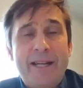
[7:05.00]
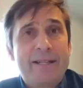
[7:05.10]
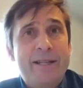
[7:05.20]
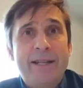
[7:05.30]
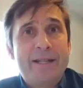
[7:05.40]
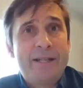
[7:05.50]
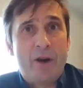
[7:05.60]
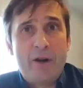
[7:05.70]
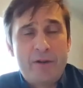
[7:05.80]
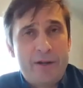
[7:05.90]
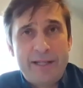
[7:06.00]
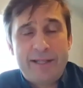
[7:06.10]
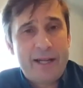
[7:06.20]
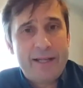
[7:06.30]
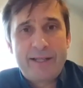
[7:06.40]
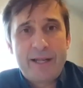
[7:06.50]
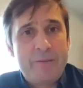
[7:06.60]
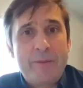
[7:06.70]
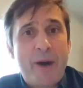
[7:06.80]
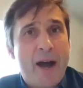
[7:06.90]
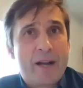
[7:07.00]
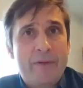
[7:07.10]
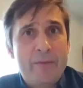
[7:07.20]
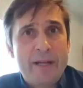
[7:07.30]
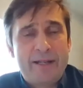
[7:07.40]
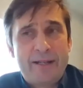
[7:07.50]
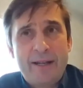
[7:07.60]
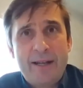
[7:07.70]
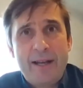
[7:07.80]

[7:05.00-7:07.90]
get us to net zero. It's going to be part of the mix.